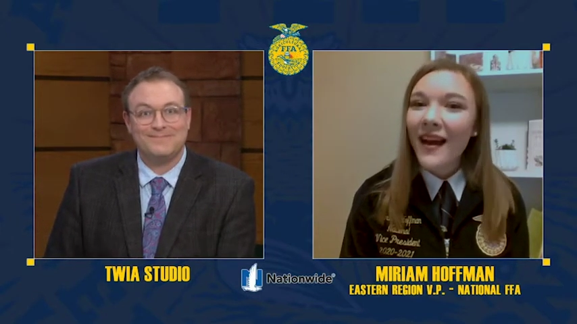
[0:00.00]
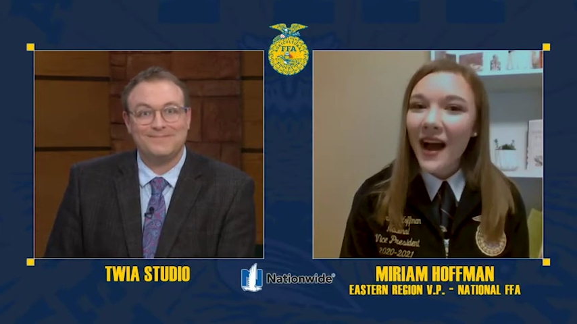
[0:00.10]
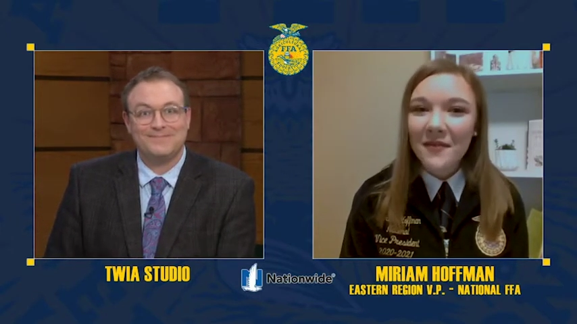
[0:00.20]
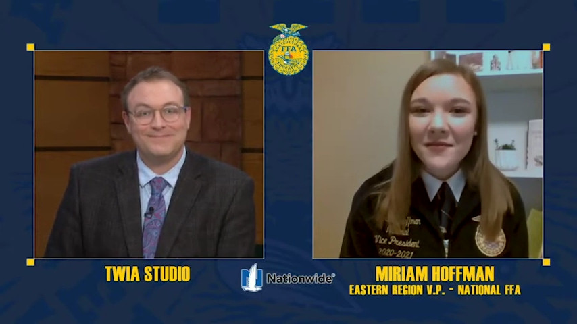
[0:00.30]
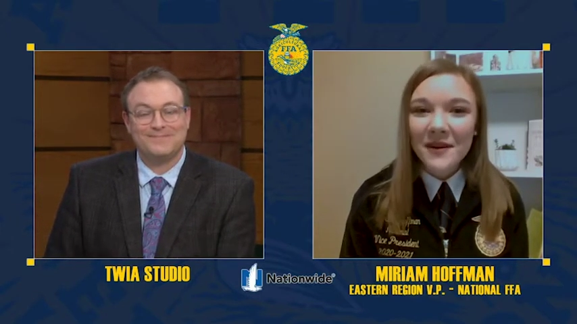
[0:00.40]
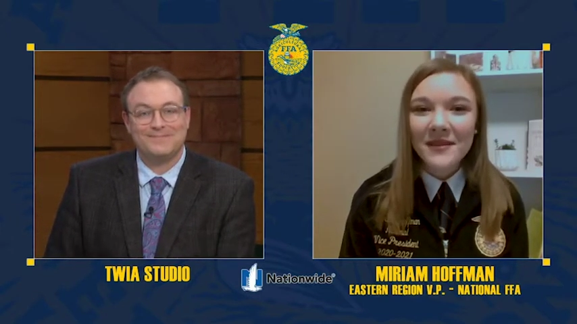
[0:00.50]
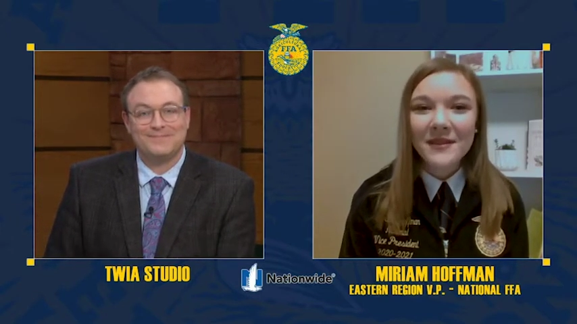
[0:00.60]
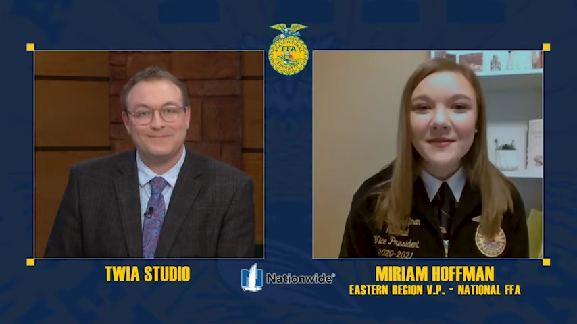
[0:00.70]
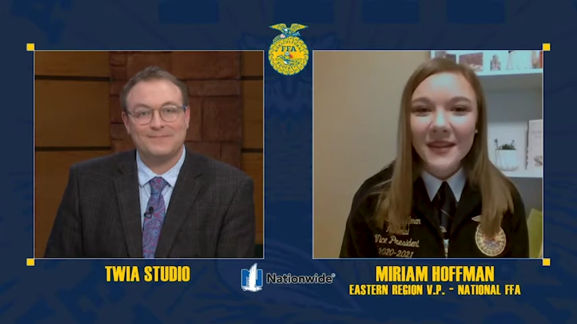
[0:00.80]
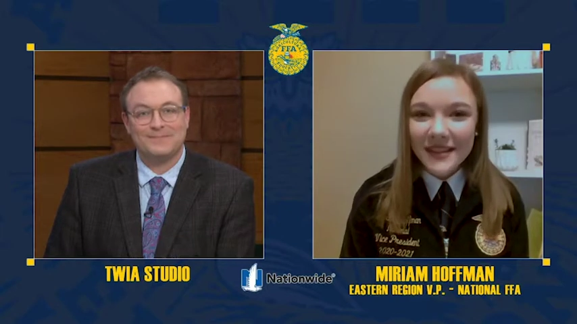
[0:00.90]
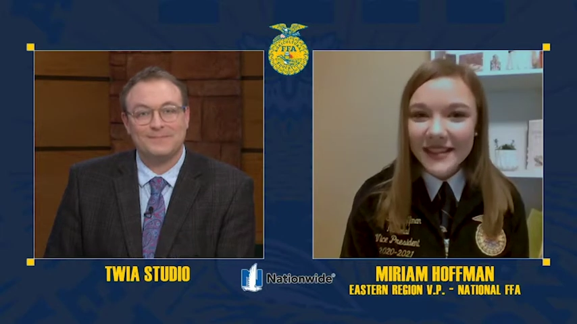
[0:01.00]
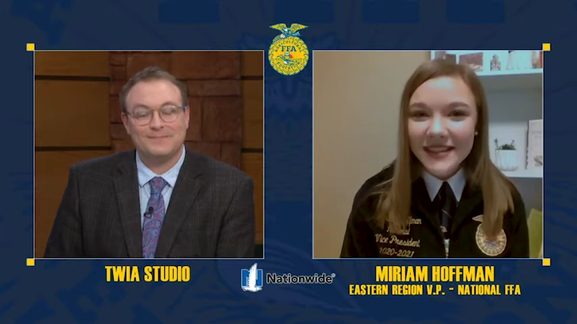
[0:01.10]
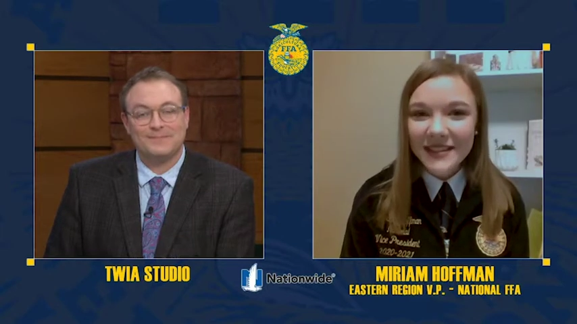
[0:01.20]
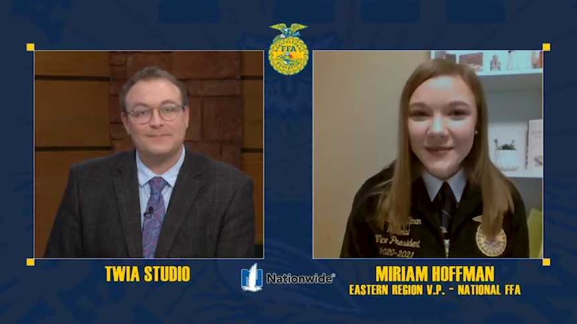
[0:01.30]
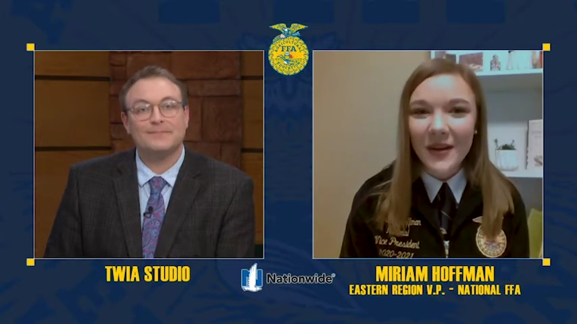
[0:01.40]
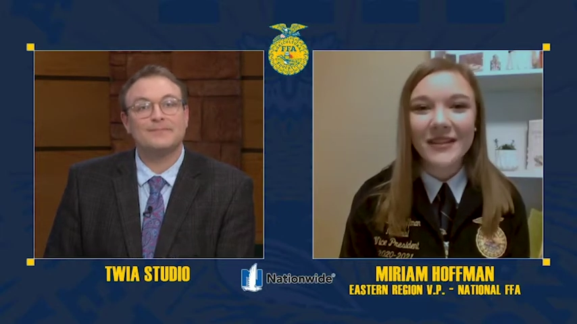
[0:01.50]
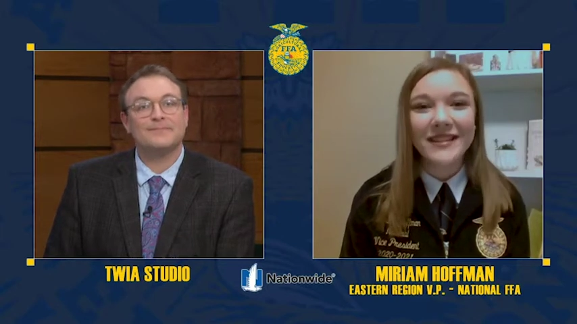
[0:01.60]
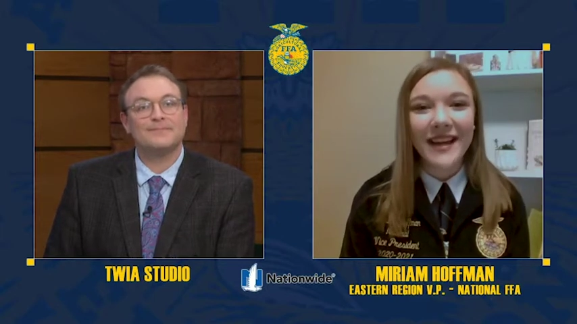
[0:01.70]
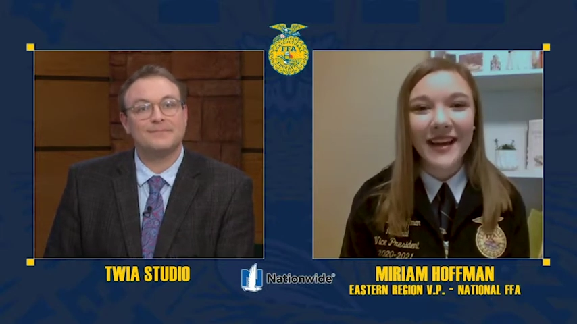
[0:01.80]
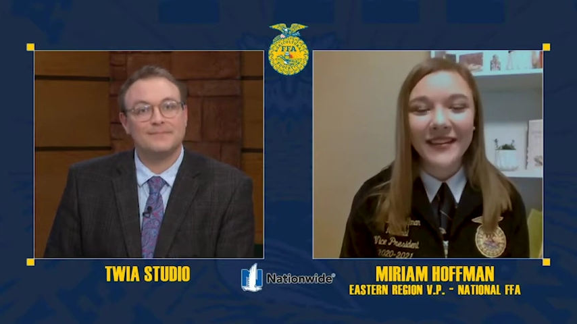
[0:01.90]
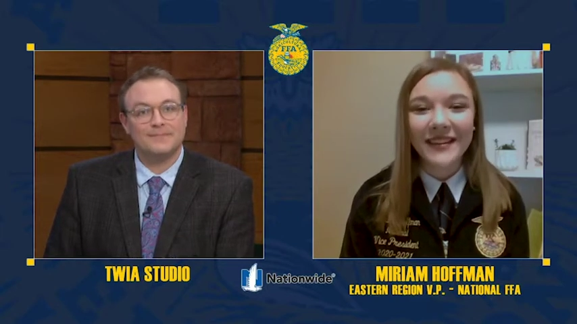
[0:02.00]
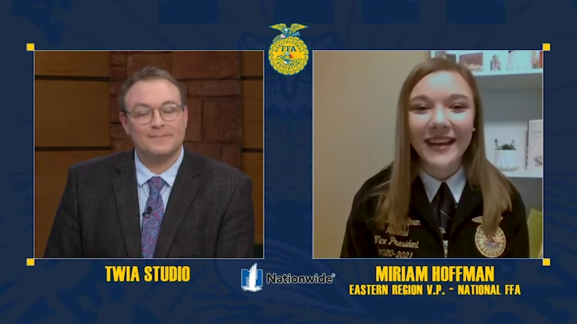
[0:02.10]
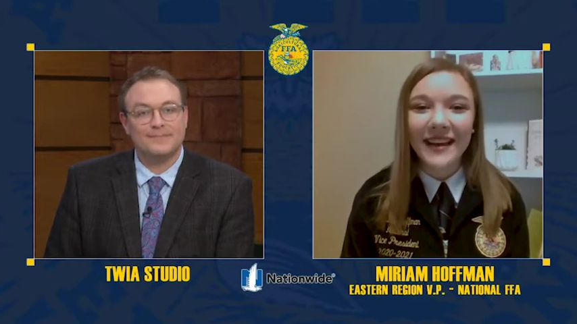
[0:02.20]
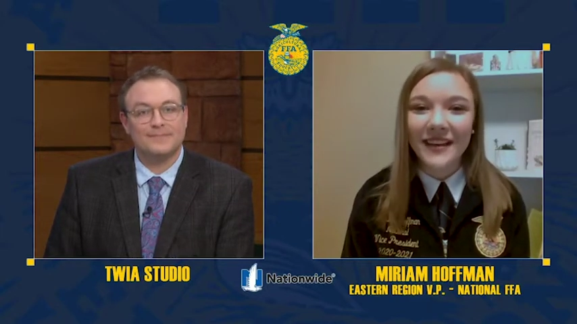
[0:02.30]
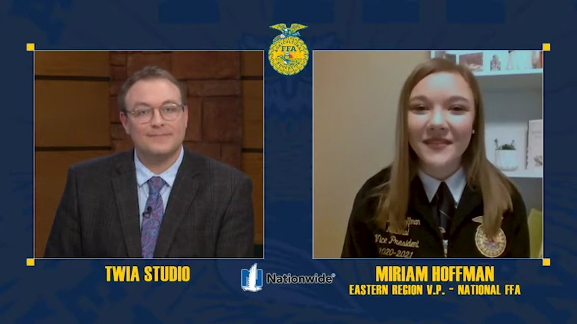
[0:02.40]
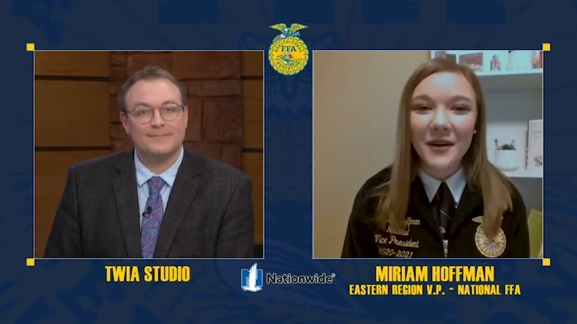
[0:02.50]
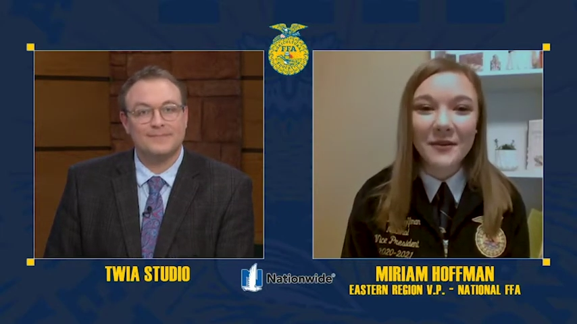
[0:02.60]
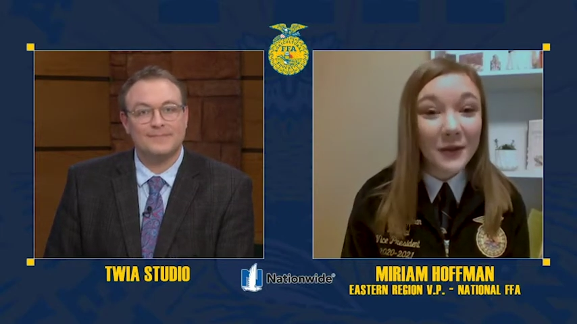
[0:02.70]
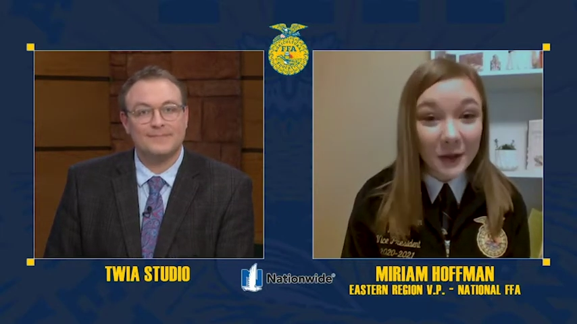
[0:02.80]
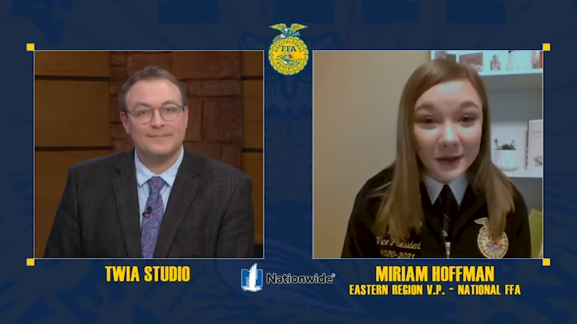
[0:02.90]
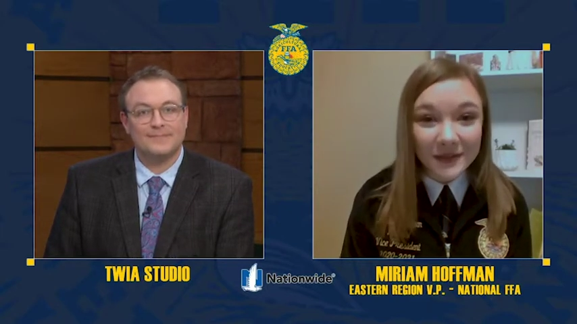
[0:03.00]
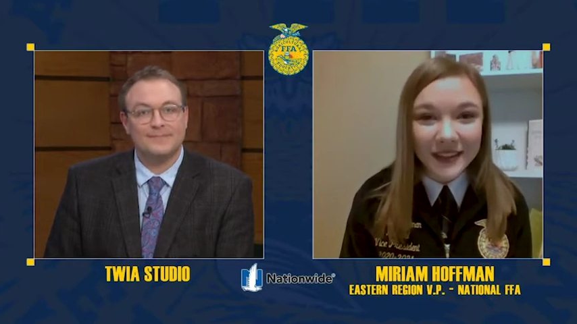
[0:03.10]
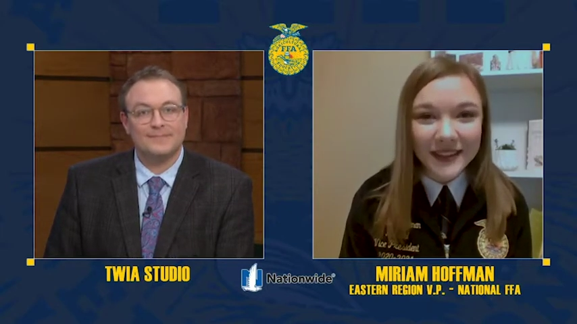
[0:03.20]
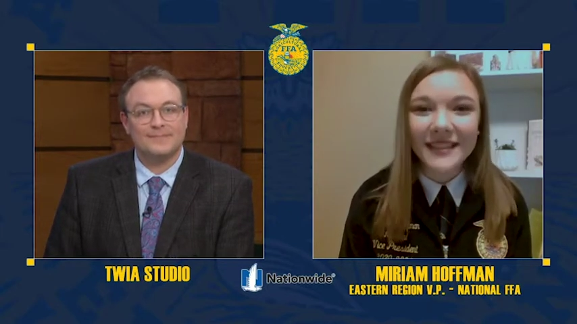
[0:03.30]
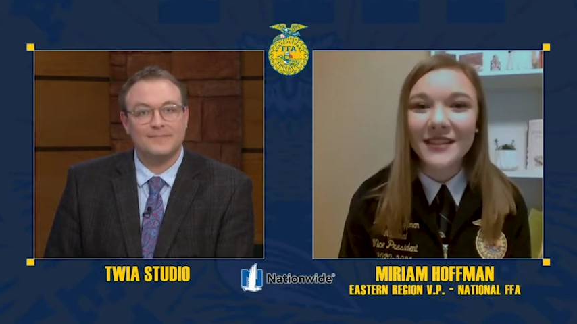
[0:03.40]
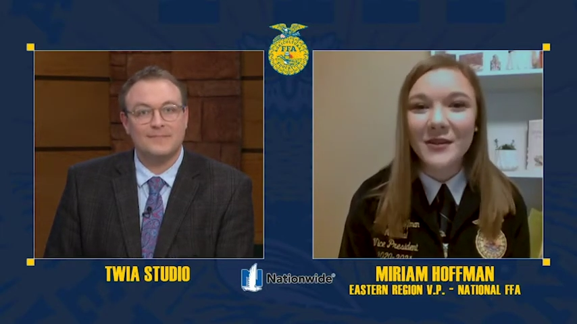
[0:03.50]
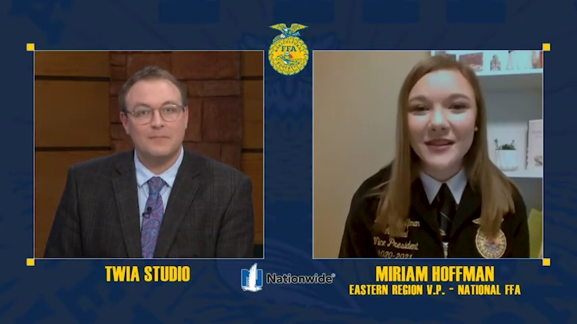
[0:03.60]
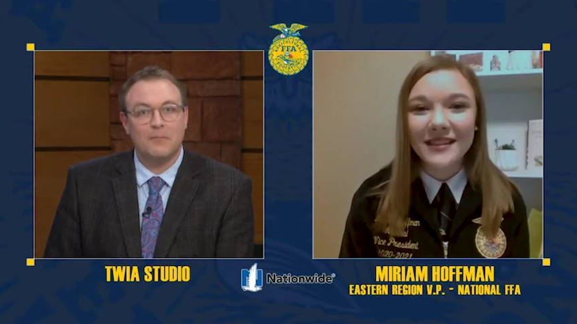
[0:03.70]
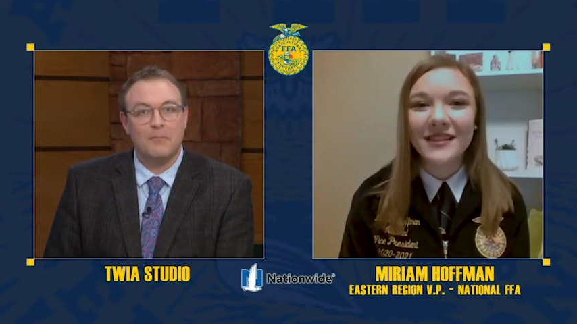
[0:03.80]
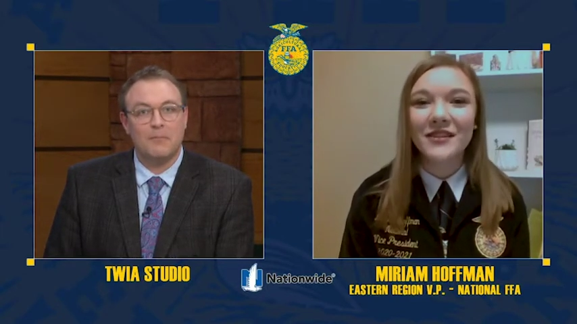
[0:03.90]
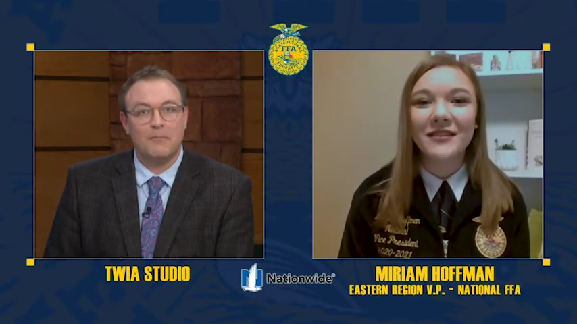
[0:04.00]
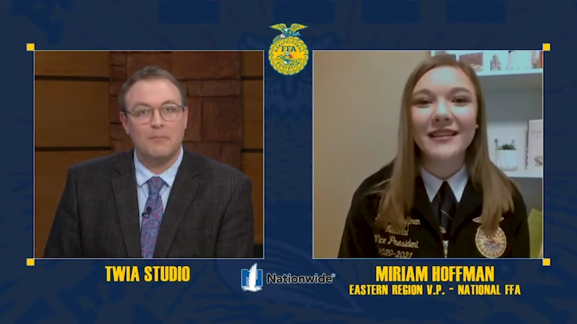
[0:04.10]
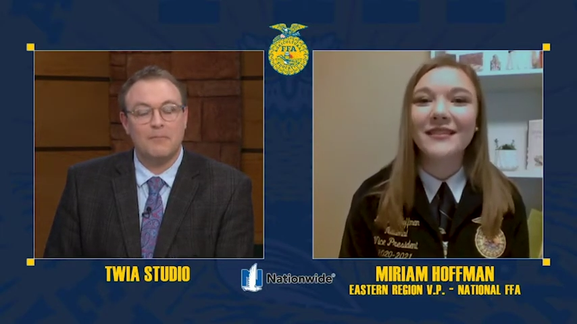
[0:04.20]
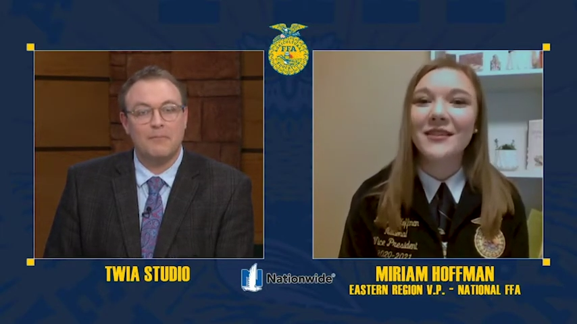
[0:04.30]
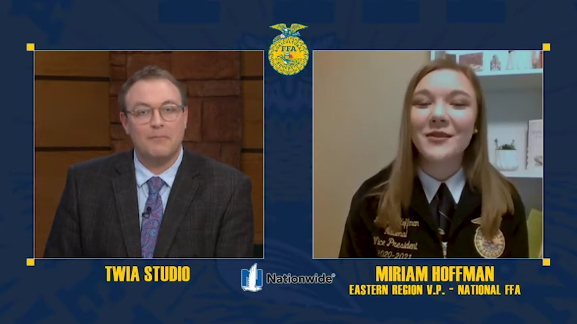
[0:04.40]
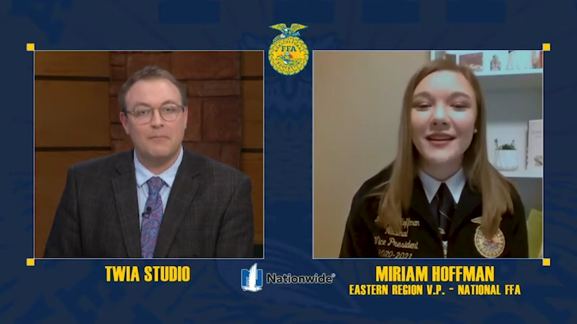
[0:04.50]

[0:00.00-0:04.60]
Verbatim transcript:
Speaker 1: I'm from the very small town um, of Earlville in north central Illinois.